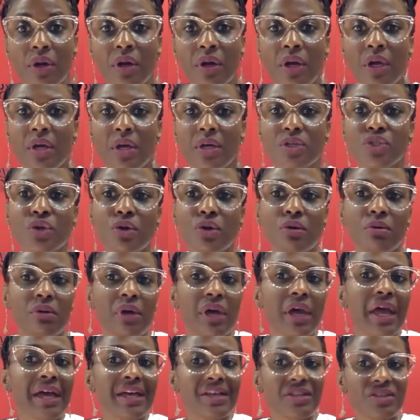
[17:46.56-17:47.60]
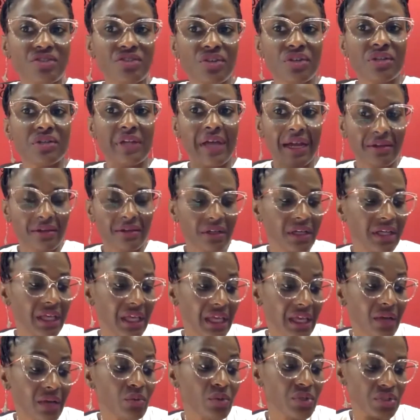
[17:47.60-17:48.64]
So as Dr.
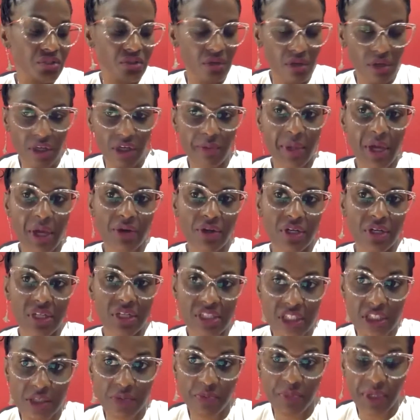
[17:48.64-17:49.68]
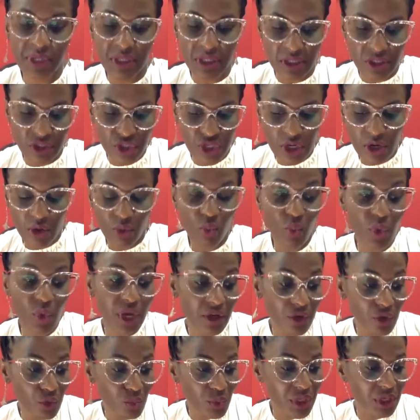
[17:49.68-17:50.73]
King was talking about in his speech, where
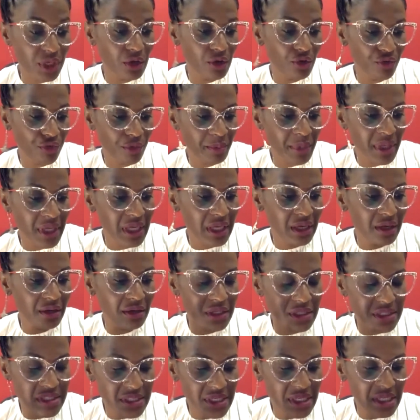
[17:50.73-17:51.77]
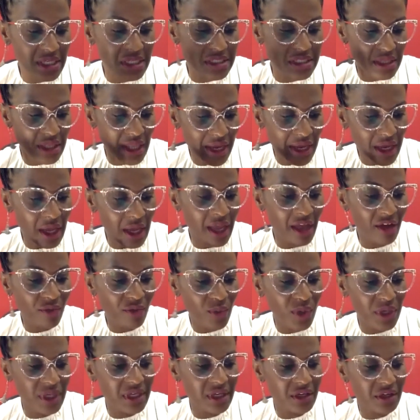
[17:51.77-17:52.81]
do we go from here? He says, like
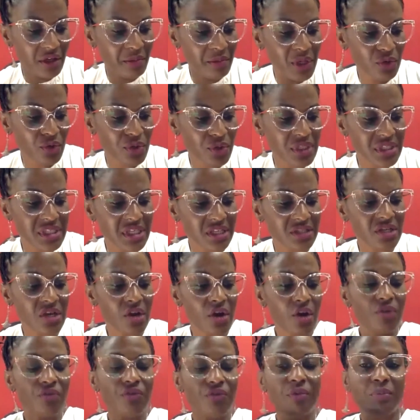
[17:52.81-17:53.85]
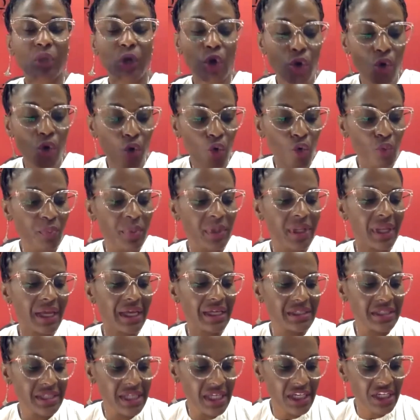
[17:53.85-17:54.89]
halfway down the middle, he says, from the old
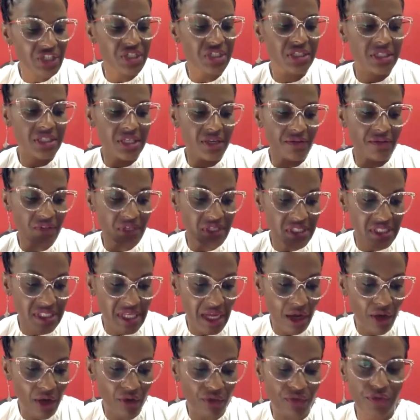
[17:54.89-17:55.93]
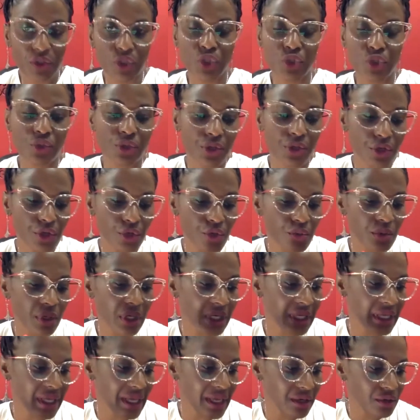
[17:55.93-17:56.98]
plantations of the South to the newer
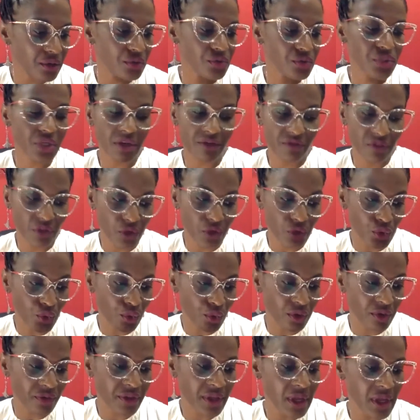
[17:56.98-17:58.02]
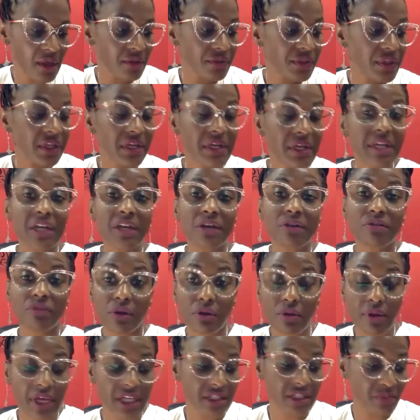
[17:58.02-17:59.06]
ghettos of the North, the
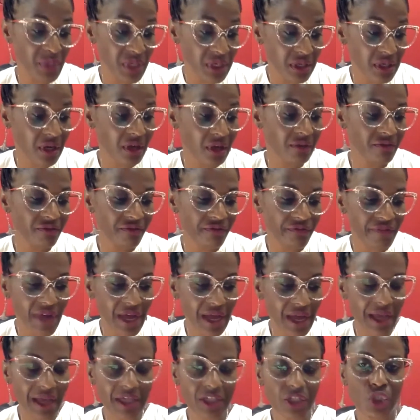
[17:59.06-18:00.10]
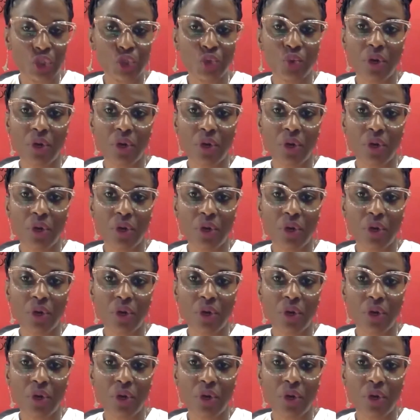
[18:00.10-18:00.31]
Negro has been confined to a